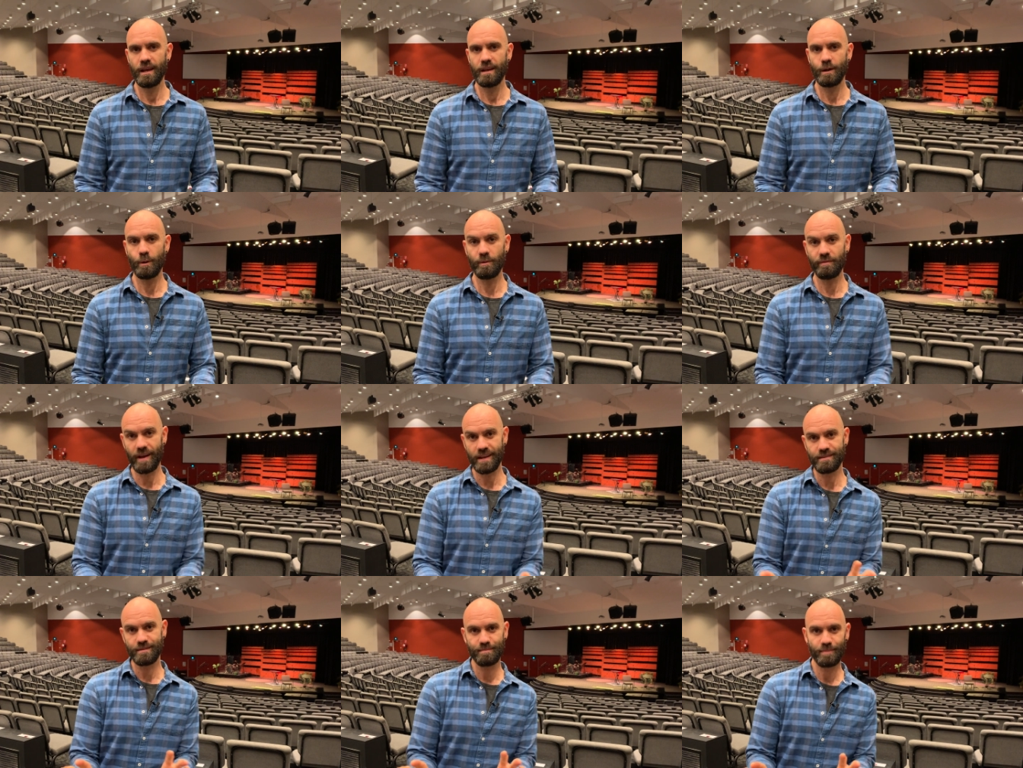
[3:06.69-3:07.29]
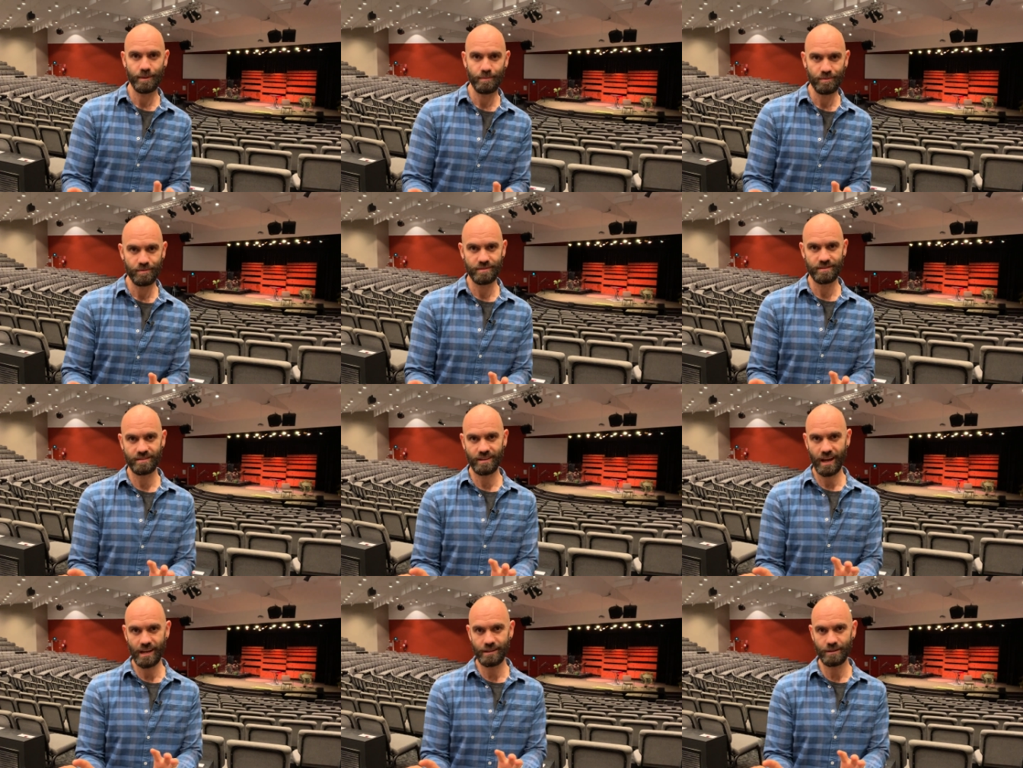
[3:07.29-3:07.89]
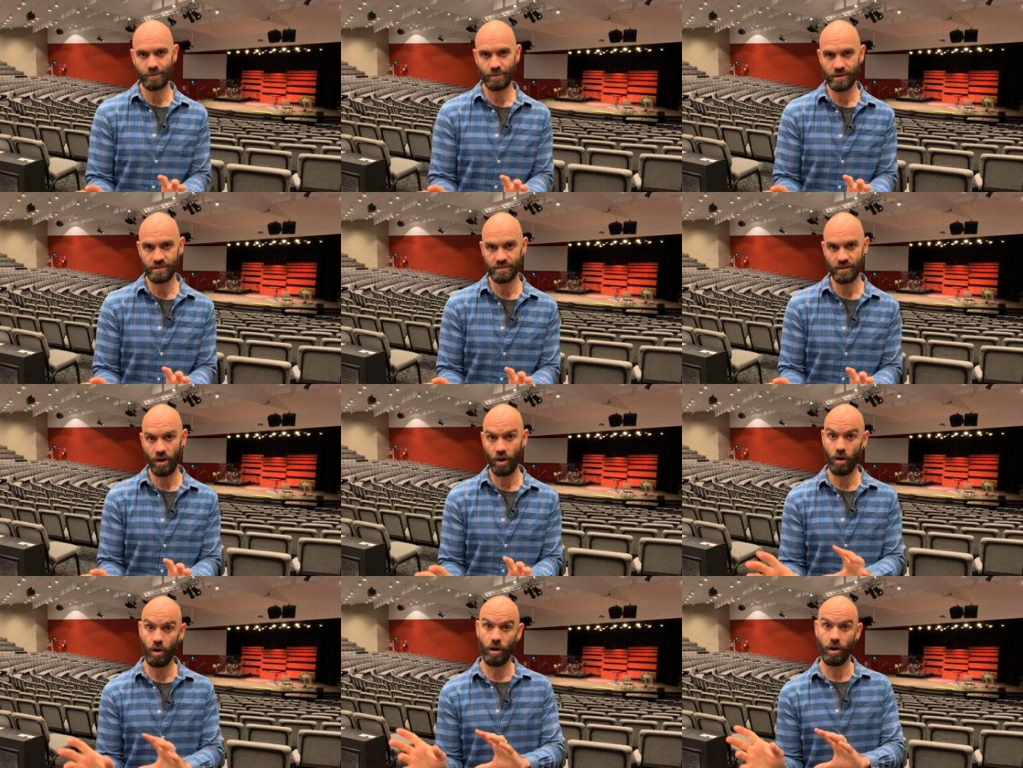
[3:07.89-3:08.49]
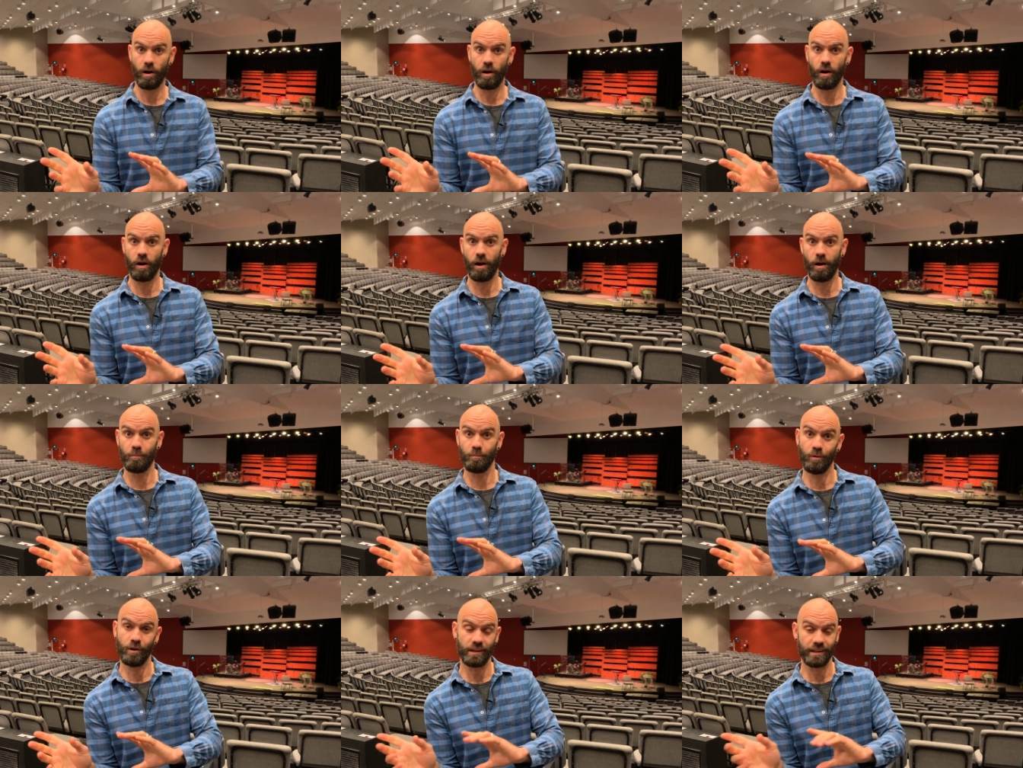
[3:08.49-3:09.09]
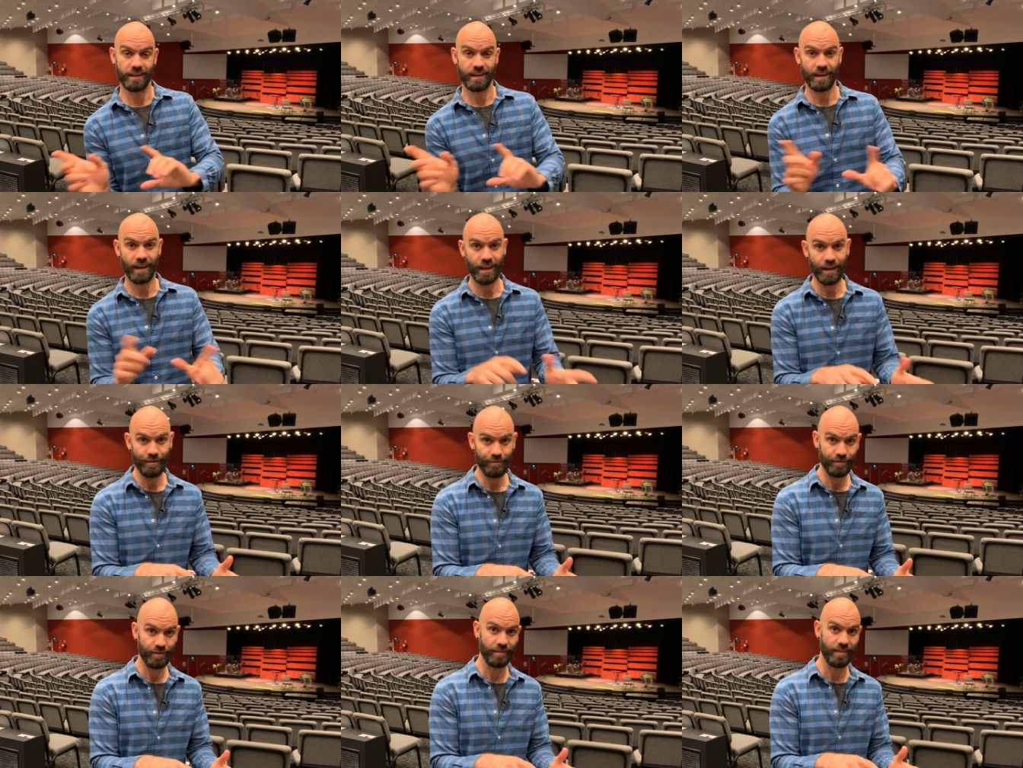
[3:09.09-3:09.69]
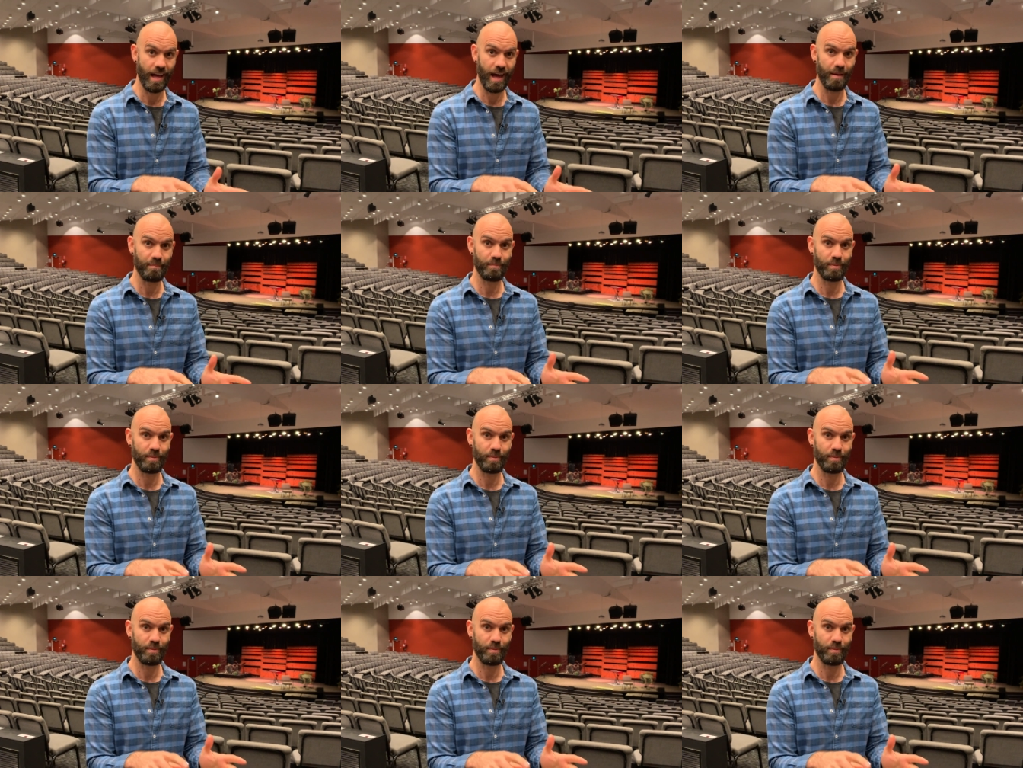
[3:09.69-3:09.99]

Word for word: Now, we've had some people say to us, Oh, I'm really keen for that,